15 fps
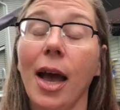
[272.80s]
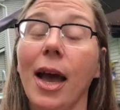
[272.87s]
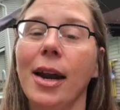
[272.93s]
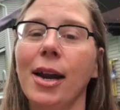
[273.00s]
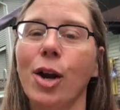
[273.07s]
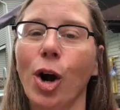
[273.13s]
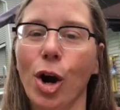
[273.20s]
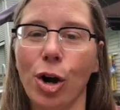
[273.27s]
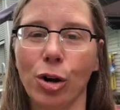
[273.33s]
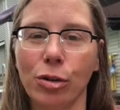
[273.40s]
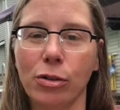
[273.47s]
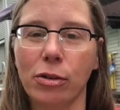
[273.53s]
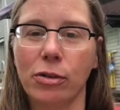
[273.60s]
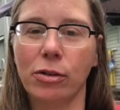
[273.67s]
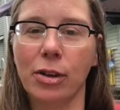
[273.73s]
and it
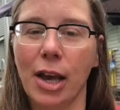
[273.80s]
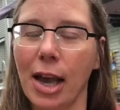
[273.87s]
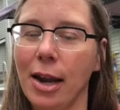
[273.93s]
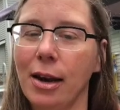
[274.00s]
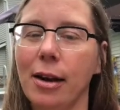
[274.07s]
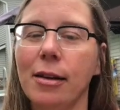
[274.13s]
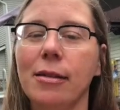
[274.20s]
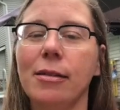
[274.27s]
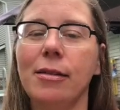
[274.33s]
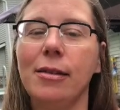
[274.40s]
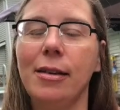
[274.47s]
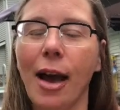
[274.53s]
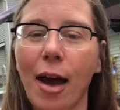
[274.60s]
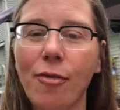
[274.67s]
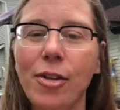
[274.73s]
hurts, and it is
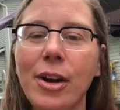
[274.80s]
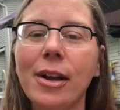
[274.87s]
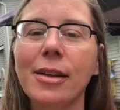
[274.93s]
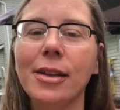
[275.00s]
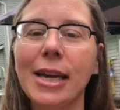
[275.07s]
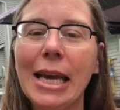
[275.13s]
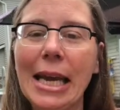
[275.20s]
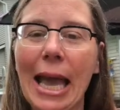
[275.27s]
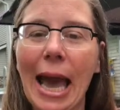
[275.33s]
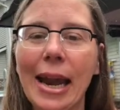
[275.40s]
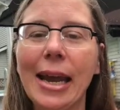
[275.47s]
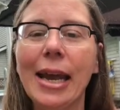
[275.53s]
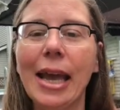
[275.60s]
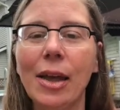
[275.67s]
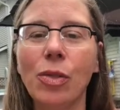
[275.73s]
definitely
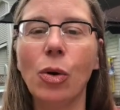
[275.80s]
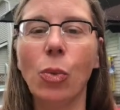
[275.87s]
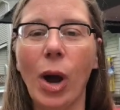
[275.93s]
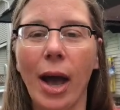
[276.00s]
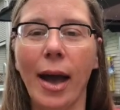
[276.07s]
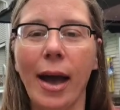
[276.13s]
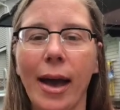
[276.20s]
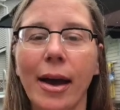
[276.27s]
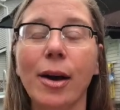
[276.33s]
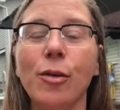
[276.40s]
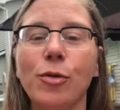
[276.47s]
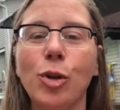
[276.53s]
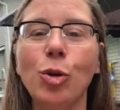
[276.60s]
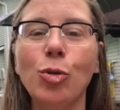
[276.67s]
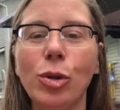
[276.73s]
getting in the way
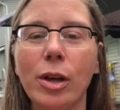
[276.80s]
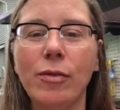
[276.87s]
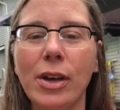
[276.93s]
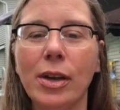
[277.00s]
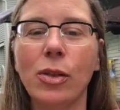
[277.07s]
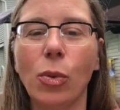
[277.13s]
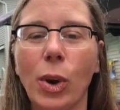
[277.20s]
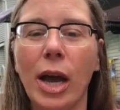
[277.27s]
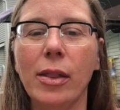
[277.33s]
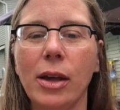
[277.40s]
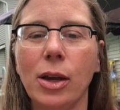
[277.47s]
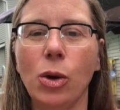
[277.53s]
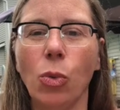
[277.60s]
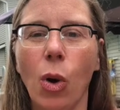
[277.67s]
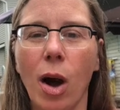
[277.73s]
of you living the way
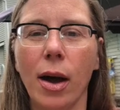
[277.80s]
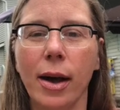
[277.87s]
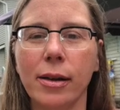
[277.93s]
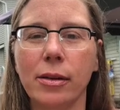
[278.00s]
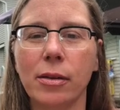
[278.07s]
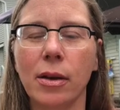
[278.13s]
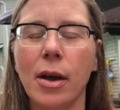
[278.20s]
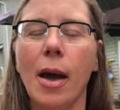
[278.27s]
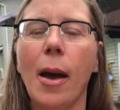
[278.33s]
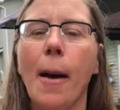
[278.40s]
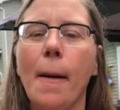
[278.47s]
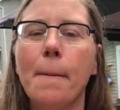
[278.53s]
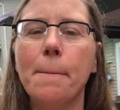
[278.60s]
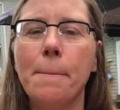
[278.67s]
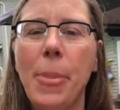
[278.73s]
that you want.
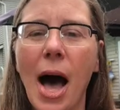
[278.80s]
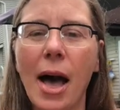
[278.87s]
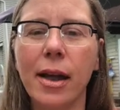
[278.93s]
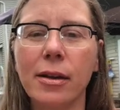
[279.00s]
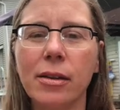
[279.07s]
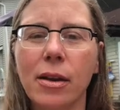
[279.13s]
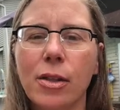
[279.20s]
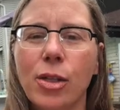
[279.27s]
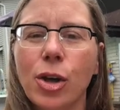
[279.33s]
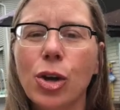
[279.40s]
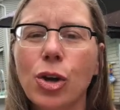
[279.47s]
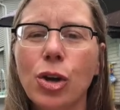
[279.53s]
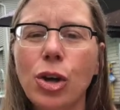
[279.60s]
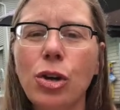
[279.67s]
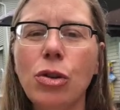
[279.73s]
But the
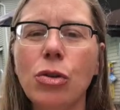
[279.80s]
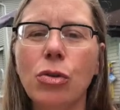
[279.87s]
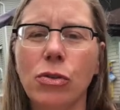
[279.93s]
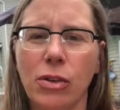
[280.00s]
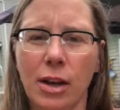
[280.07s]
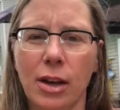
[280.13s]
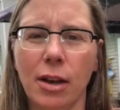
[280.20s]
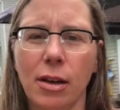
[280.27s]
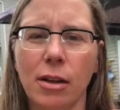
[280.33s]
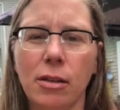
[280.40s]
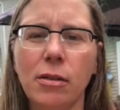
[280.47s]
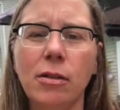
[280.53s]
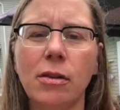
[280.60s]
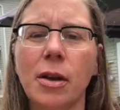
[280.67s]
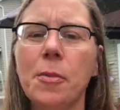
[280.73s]
good news
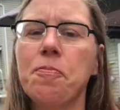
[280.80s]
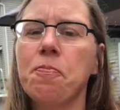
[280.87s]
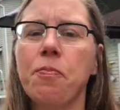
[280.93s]
is